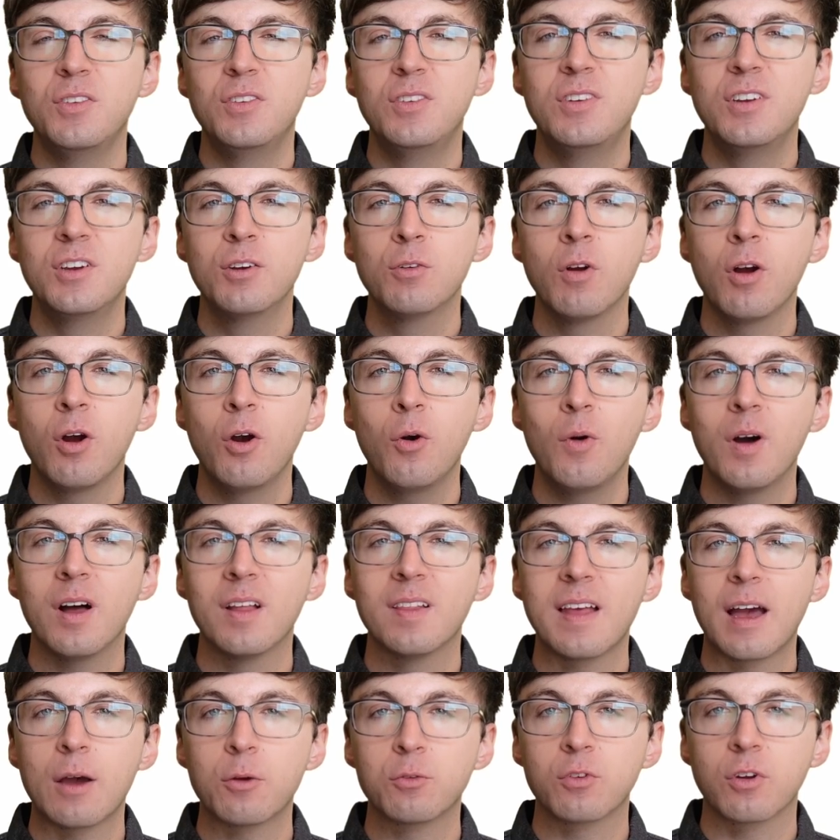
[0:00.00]
Zero
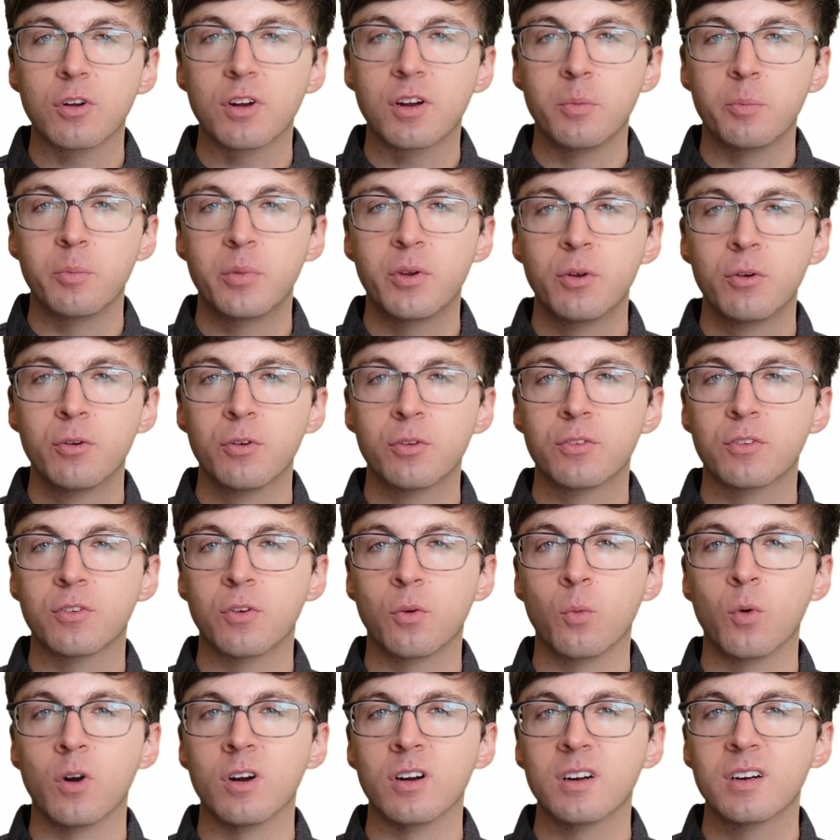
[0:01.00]
allows our computers
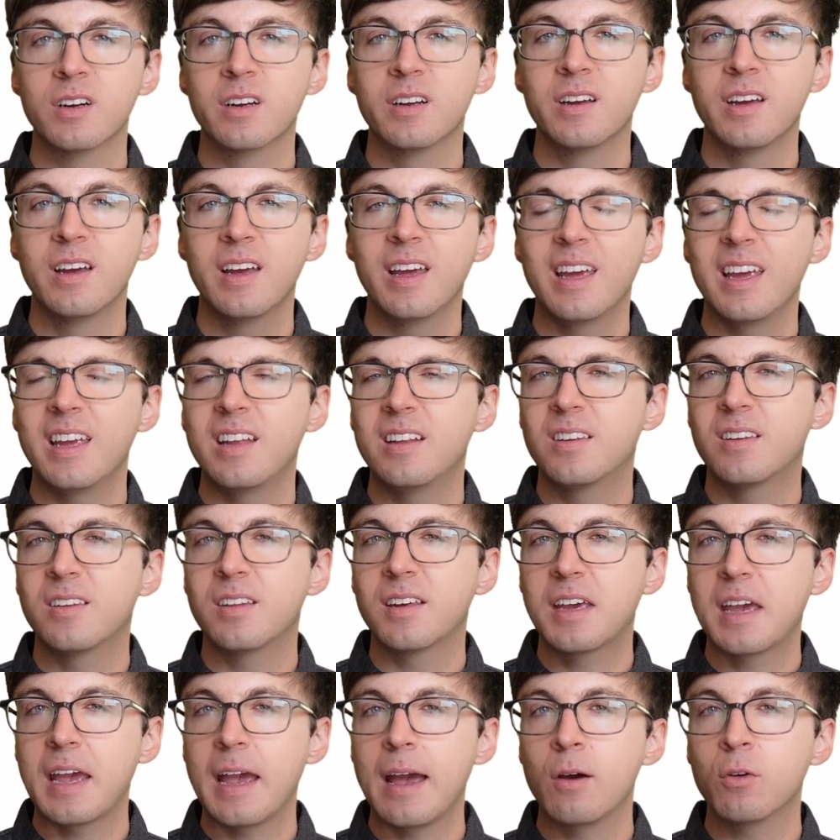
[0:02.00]
to work, it's
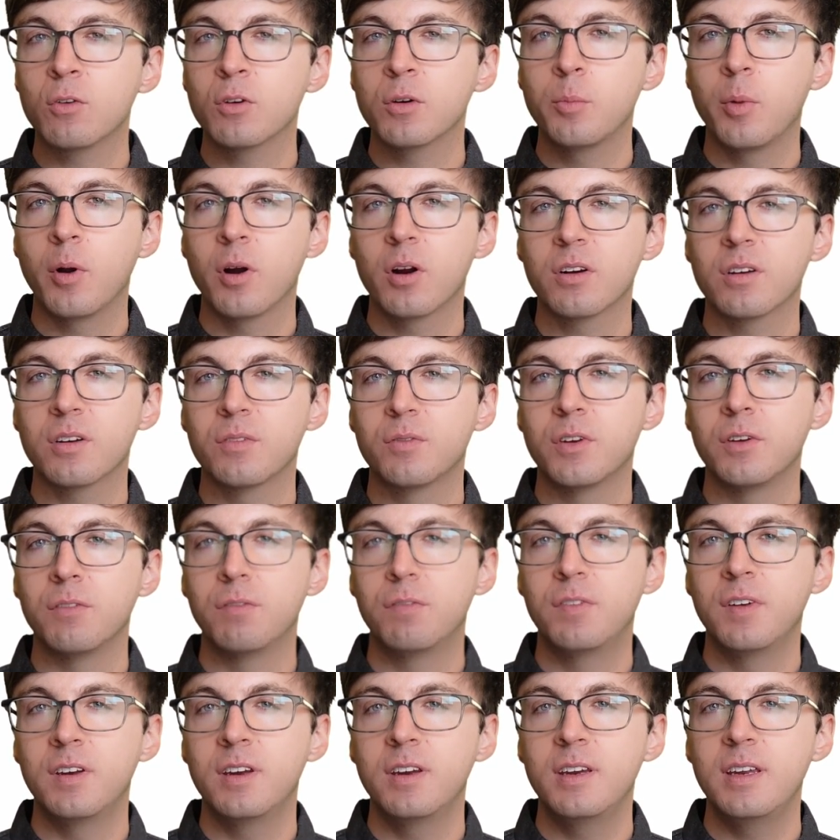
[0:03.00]
the counterpart of
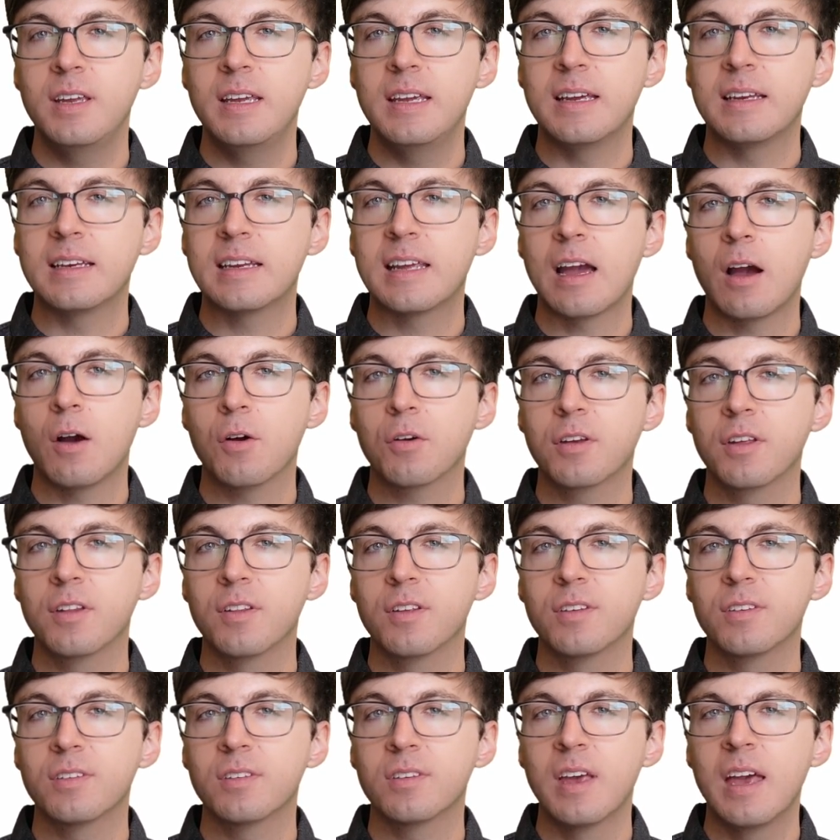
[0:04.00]
infinity in
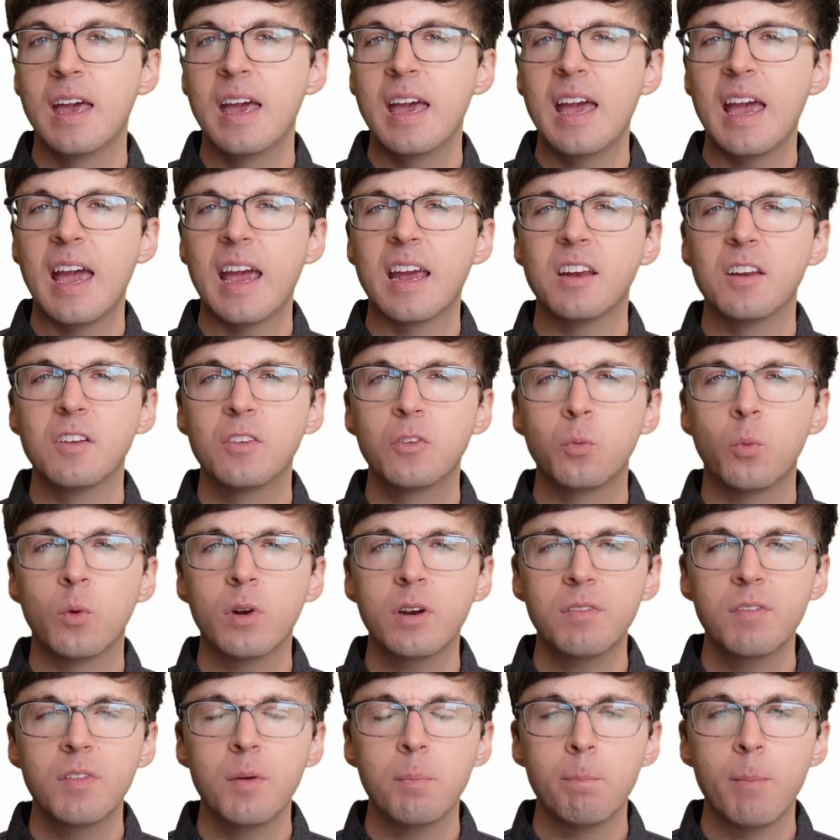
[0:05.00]
calculus, and it's
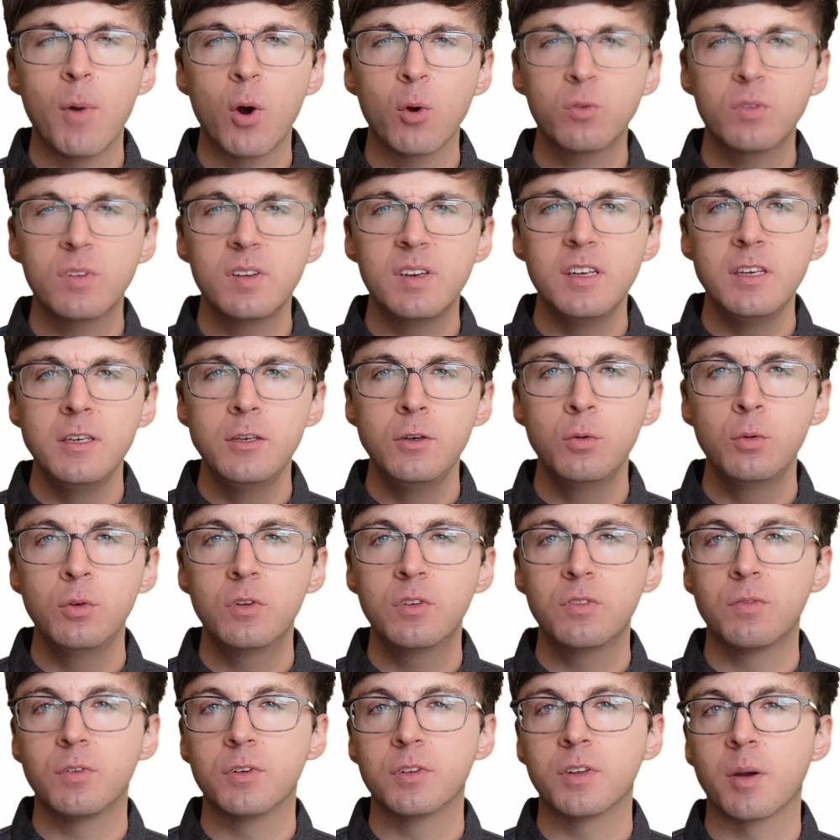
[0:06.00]
one of the most
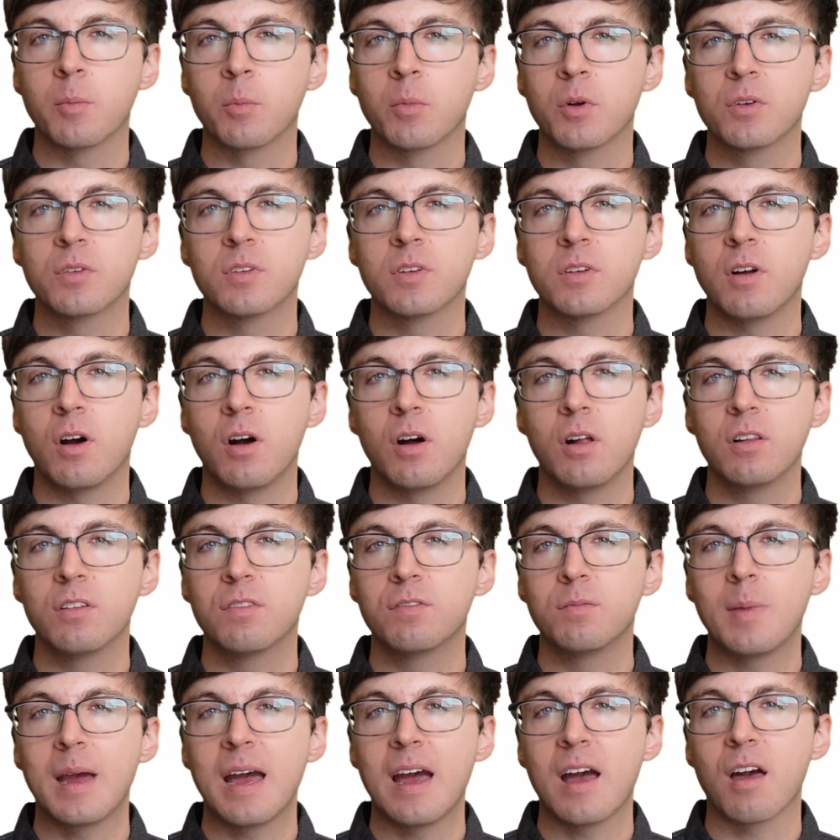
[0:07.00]
useful numbers in all
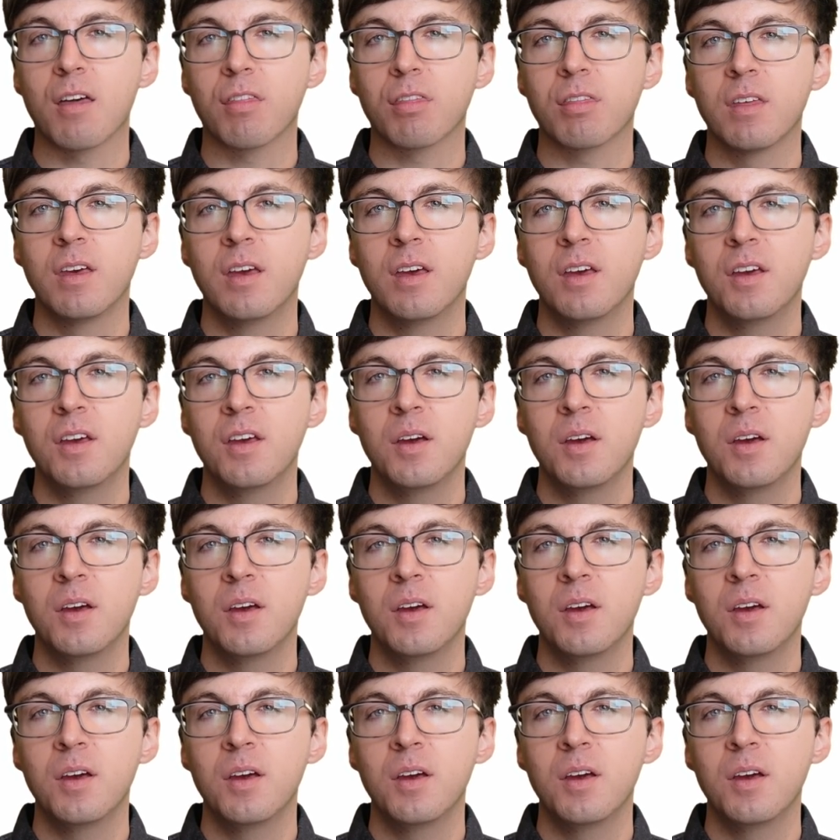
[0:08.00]
of math.